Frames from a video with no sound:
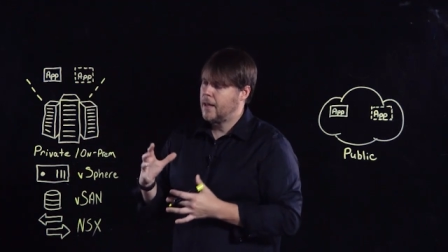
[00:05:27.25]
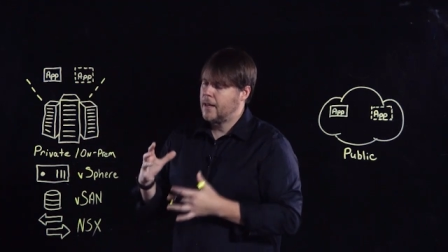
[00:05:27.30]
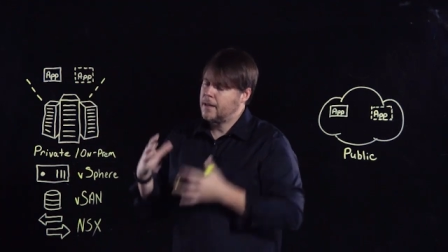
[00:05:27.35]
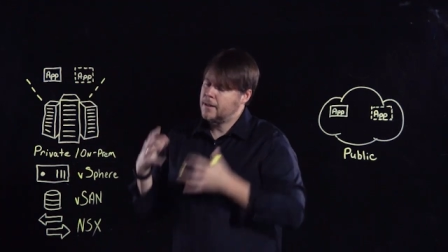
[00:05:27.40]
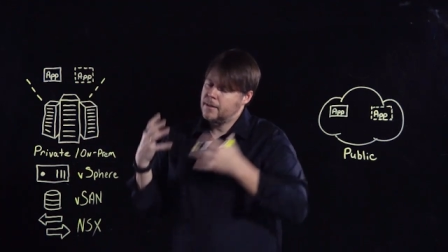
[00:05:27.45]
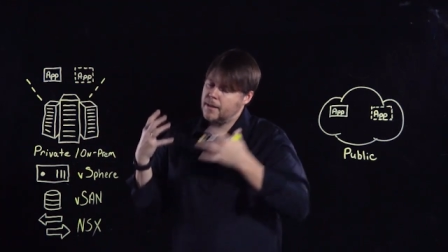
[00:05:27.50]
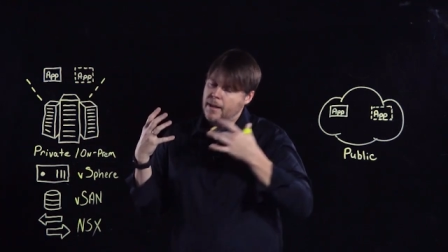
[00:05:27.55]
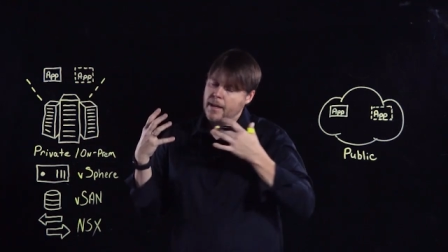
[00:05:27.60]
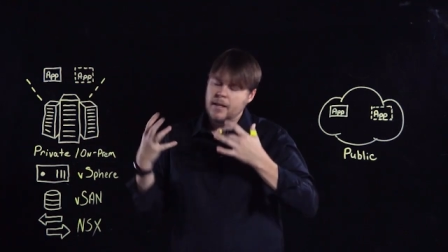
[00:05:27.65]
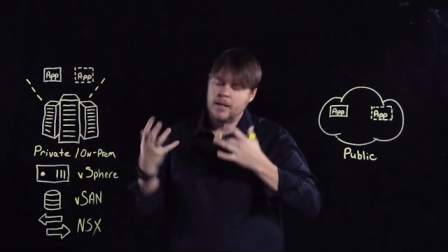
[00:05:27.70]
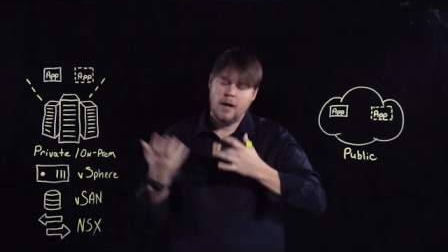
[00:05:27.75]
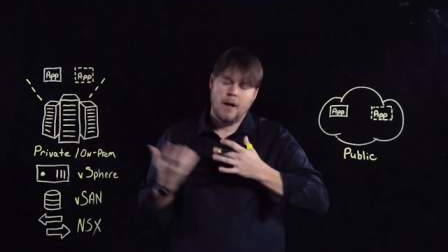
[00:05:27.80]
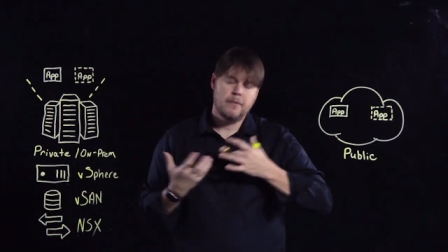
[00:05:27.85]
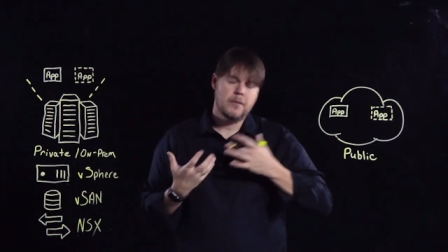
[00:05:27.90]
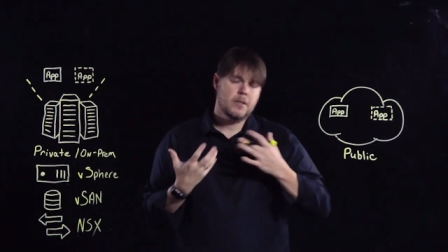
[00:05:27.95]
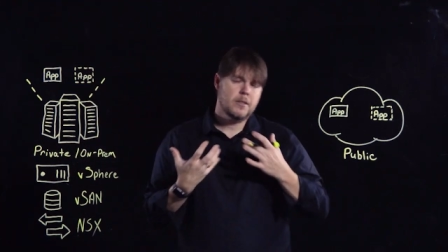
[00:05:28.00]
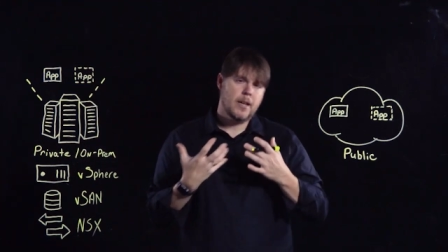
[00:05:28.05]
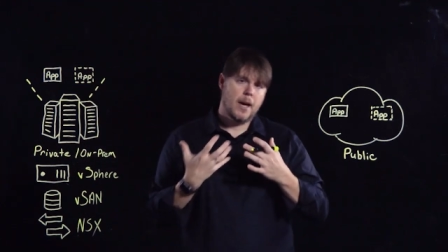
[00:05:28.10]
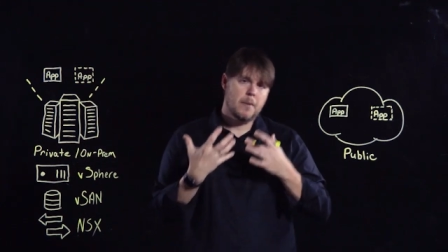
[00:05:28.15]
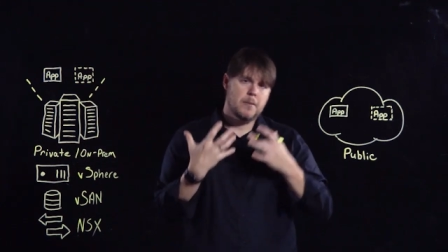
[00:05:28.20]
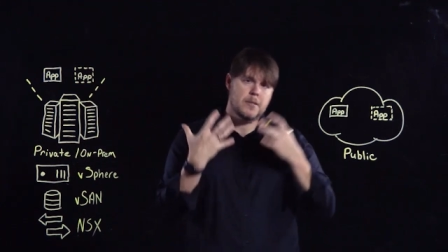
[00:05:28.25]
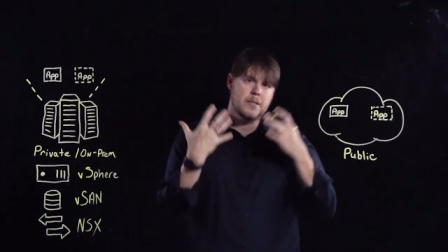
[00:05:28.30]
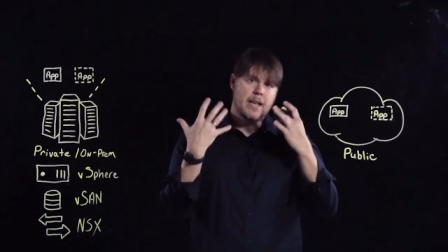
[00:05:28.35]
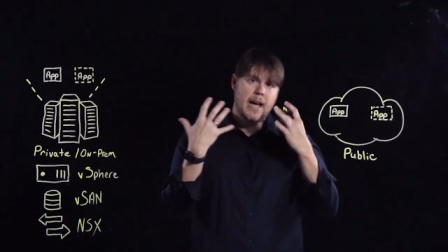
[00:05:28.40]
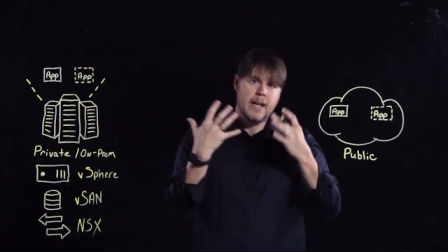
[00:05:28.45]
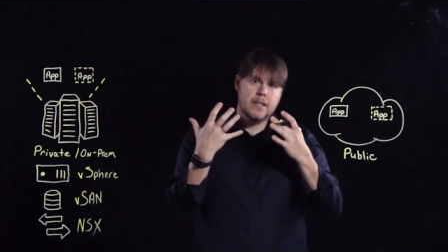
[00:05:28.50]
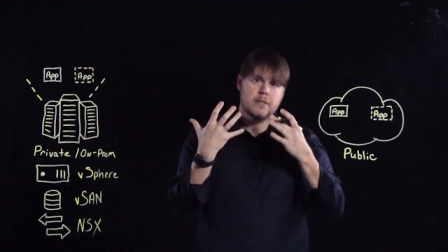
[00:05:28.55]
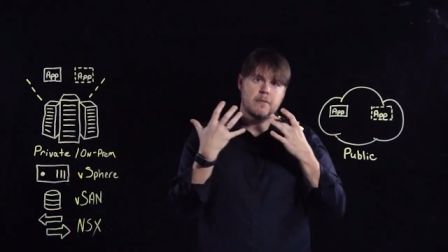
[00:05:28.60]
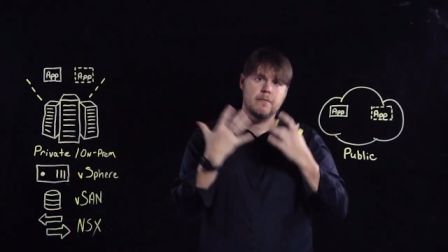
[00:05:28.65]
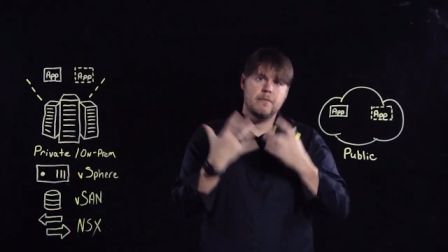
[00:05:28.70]
And it oftentimes,
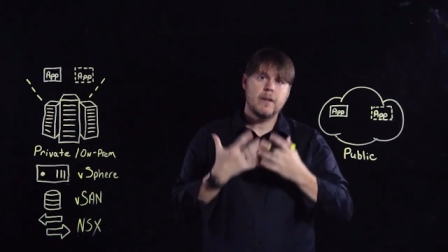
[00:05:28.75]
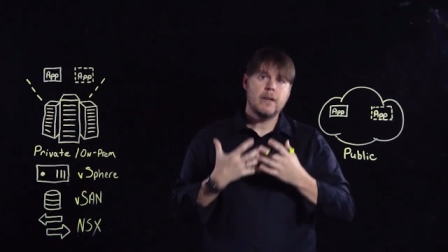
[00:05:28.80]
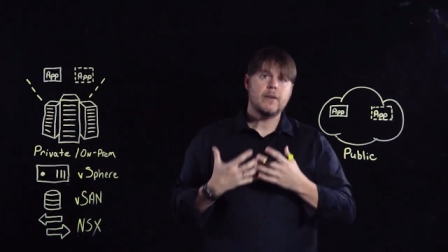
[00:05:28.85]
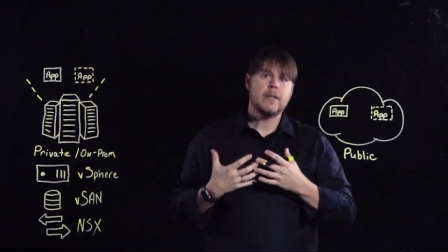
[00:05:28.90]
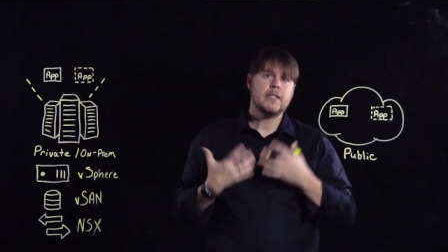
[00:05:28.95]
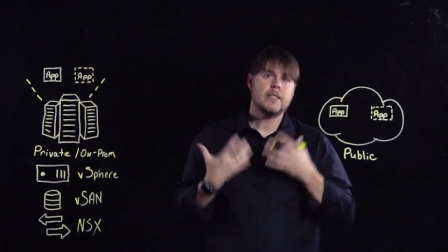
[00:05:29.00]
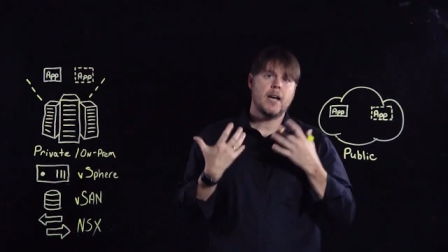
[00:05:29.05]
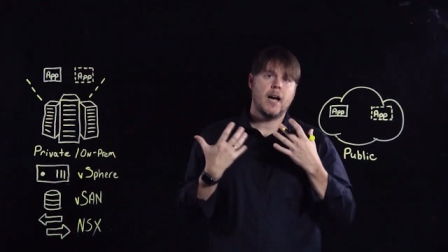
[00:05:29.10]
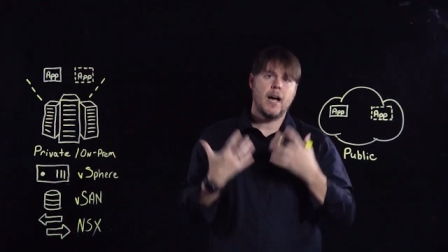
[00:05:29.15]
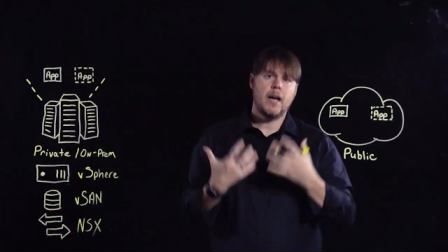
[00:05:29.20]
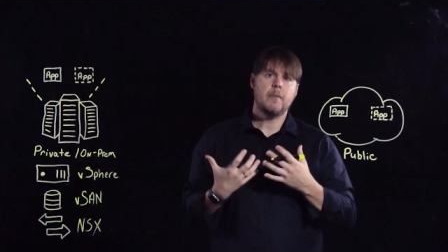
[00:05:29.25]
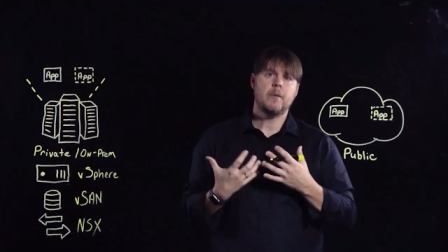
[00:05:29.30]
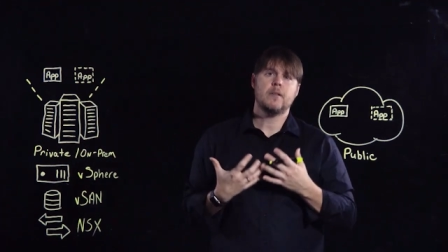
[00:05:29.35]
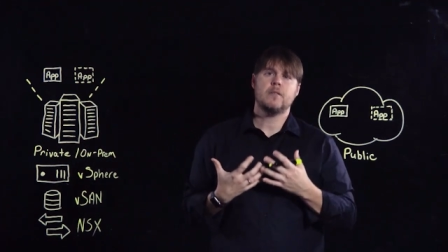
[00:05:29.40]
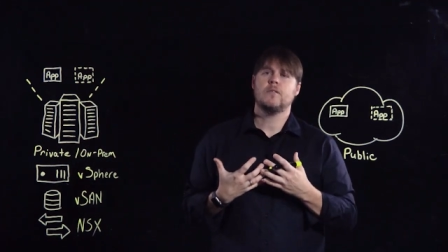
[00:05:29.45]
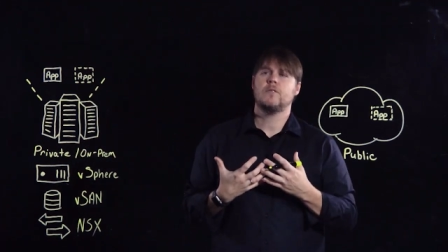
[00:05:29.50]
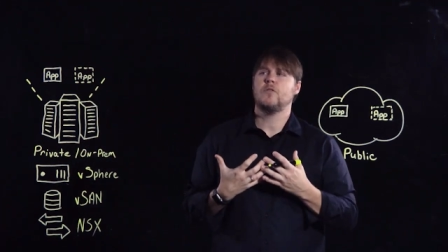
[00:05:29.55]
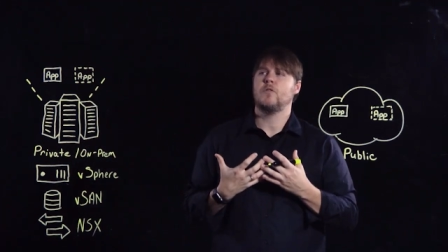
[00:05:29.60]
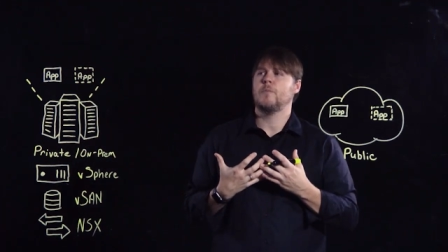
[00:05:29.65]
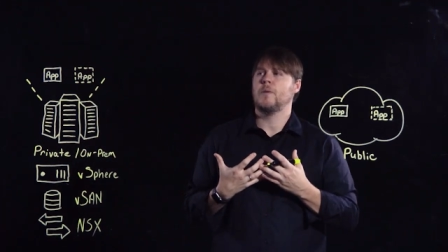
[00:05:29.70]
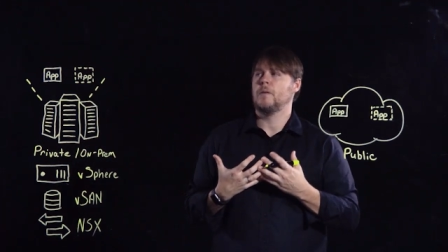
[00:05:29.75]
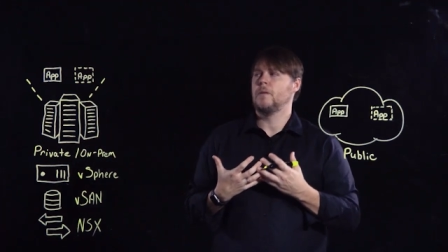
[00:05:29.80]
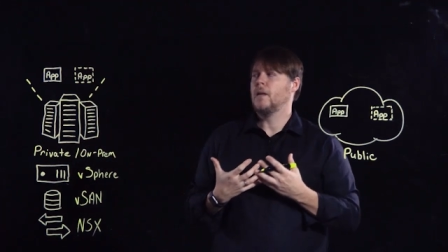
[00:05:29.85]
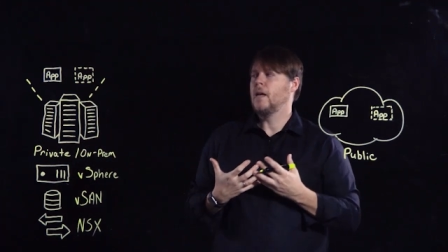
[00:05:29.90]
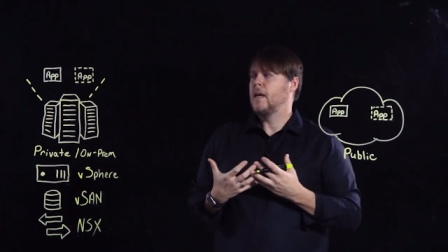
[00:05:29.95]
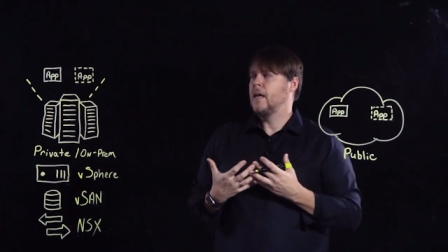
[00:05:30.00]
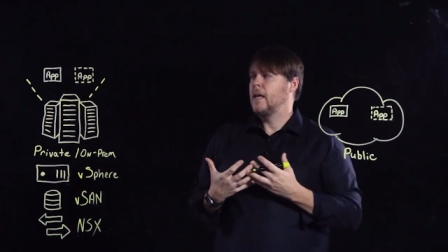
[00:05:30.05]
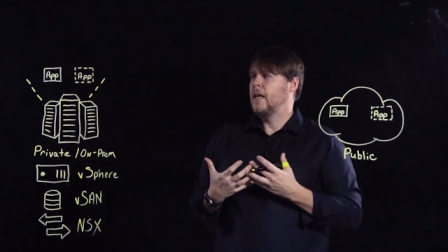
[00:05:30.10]
that's very time-consuming.